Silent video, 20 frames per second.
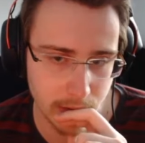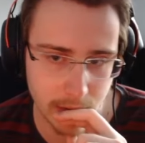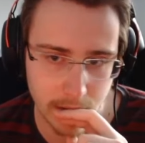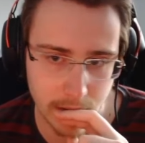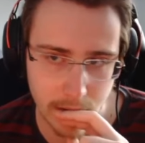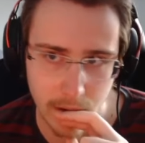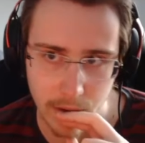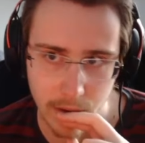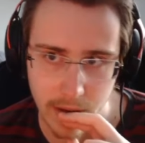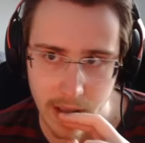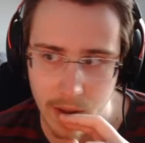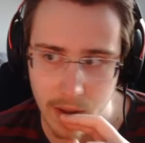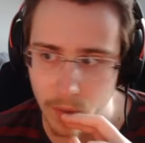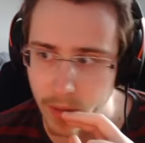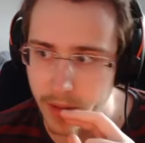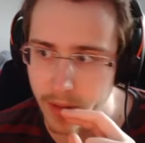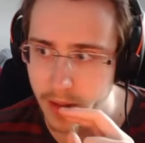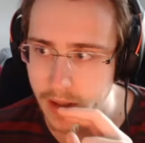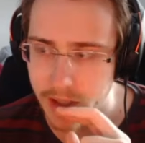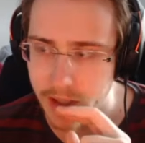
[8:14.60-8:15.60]
Okay,
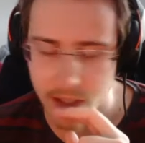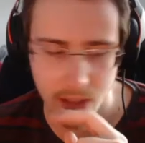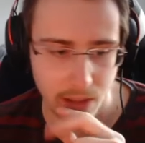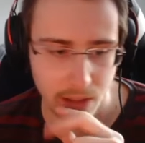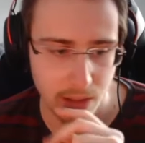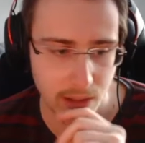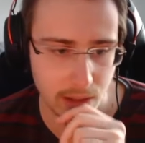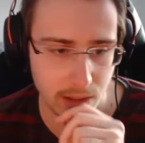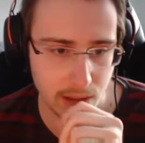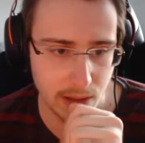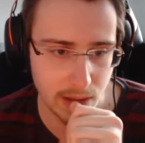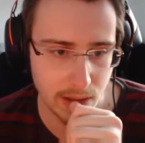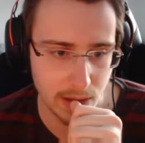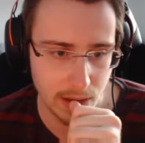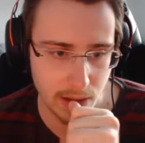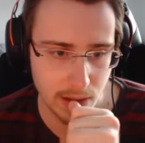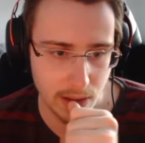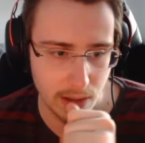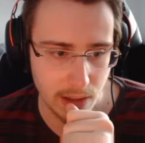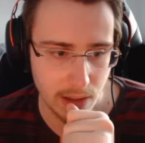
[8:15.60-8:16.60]
win easily.
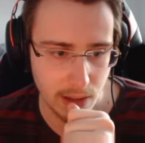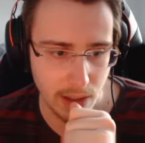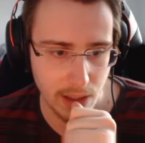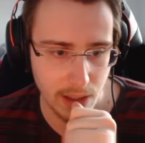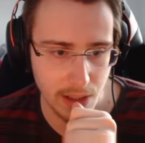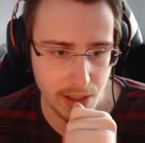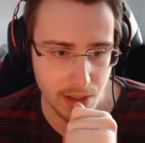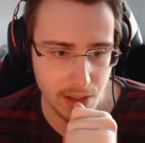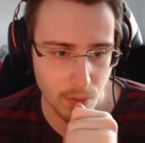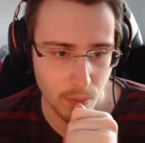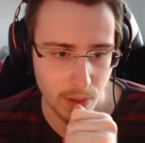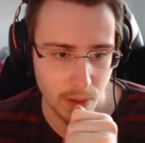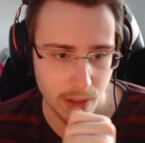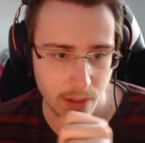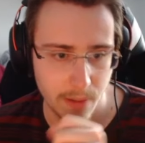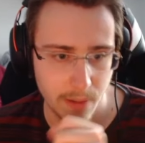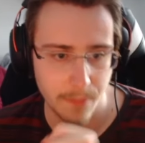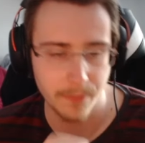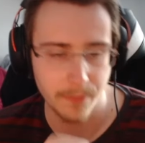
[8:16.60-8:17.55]
Easy win.